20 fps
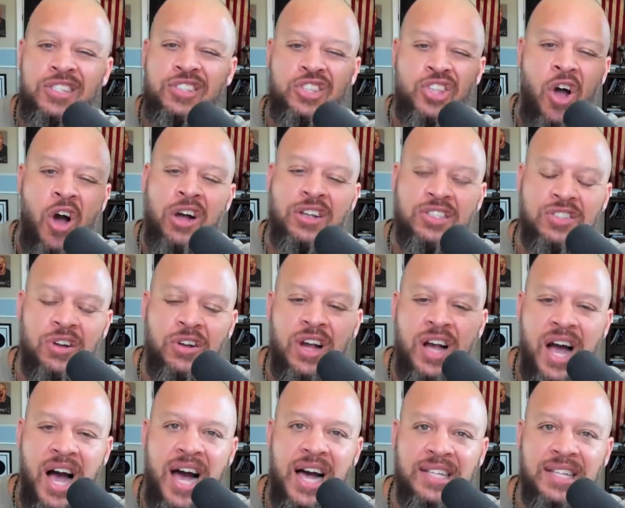Thoughts are
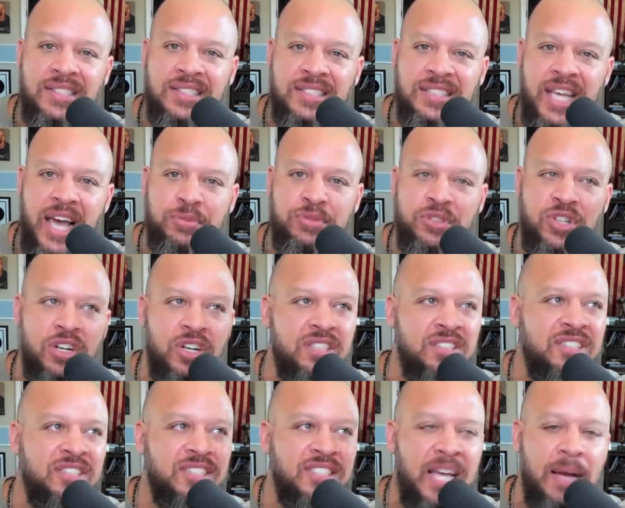concepts, they're
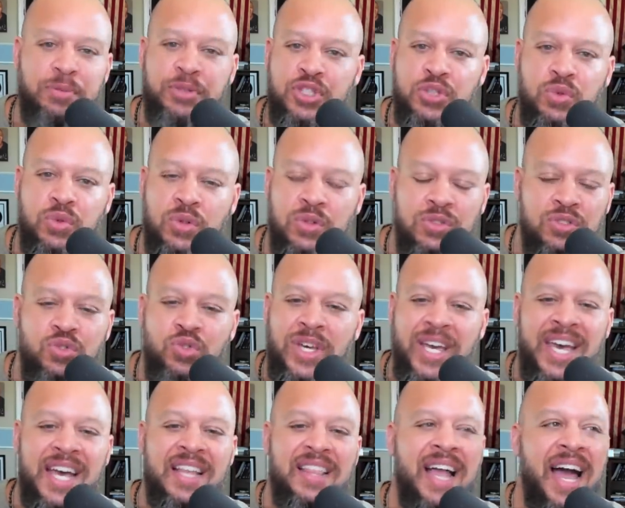conceptual. You
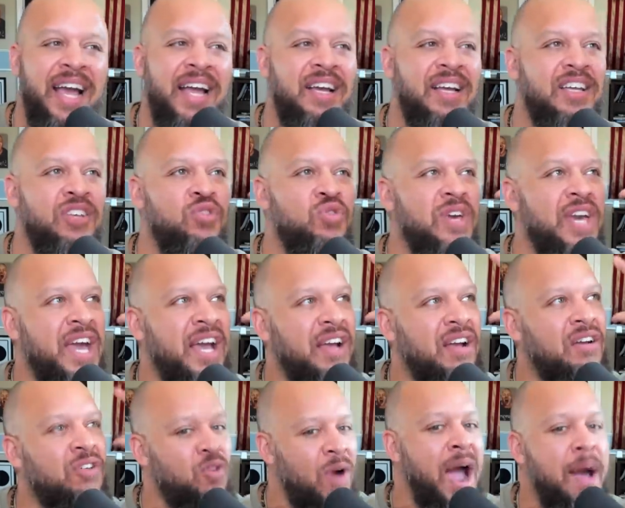can't like you
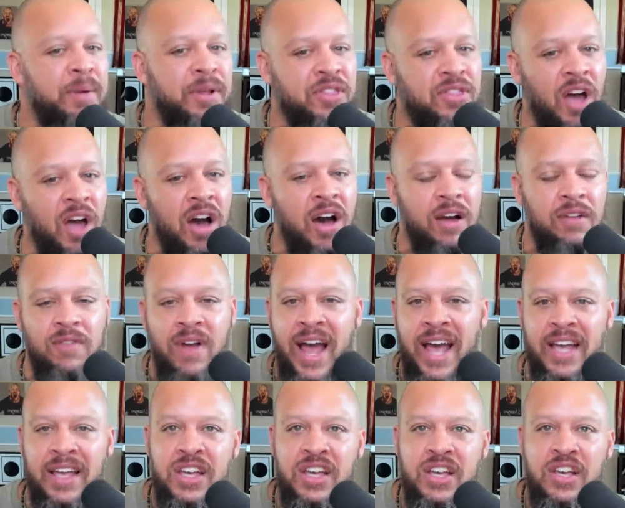can't grab a thought,
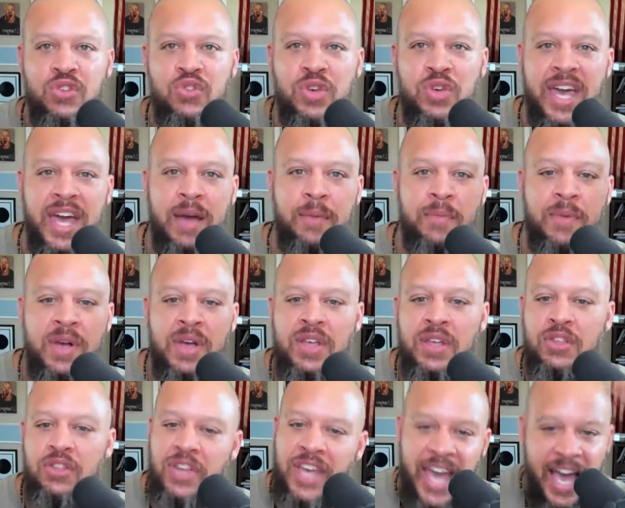right? You can't
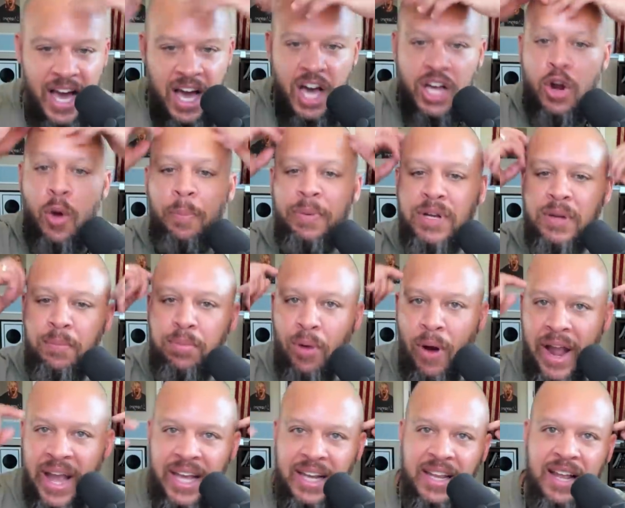you can't cut open the
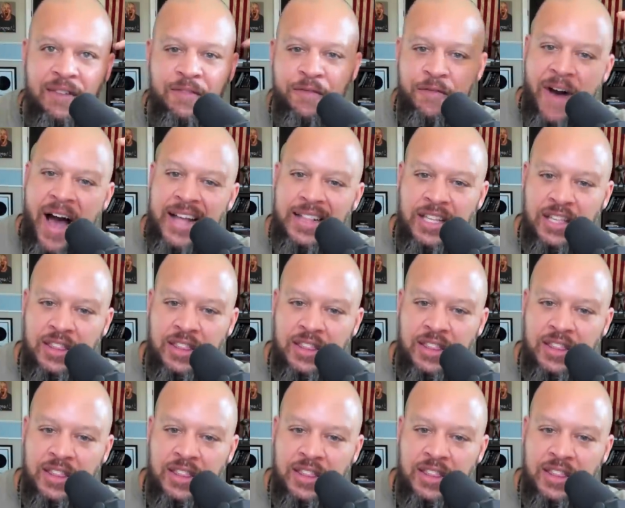brain and find the